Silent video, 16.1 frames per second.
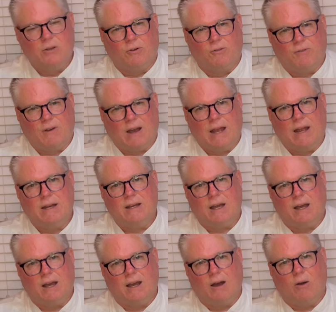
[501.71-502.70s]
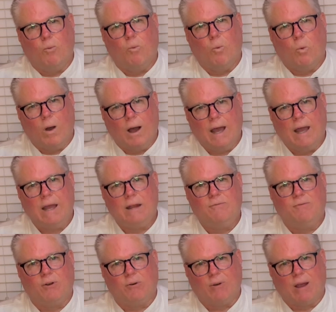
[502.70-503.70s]
you'll find a
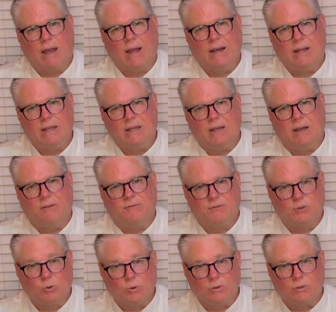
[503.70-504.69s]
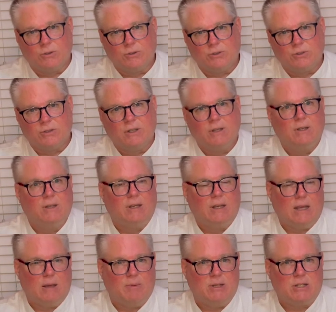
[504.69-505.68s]
wide variety of tools,
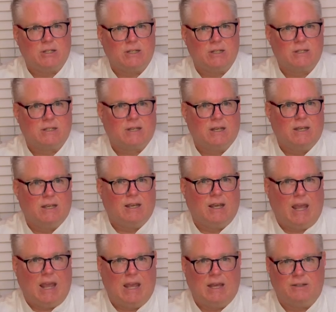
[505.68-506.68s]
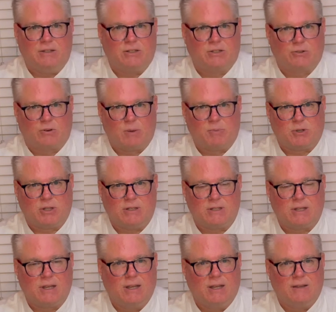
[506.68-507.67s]
images, and
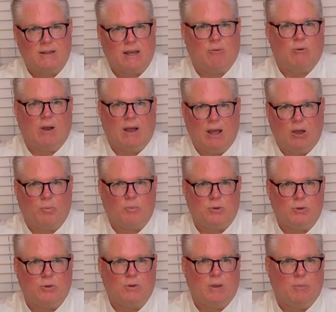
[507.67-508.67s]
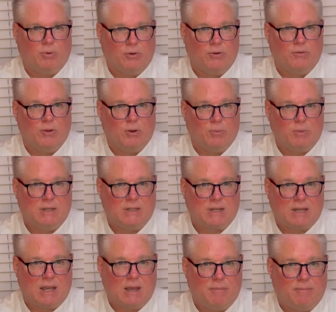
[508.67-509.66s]
descriptions that will help you improve your
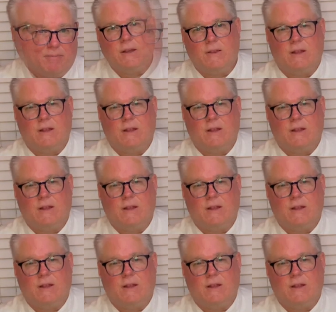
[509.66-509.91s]
pizza game.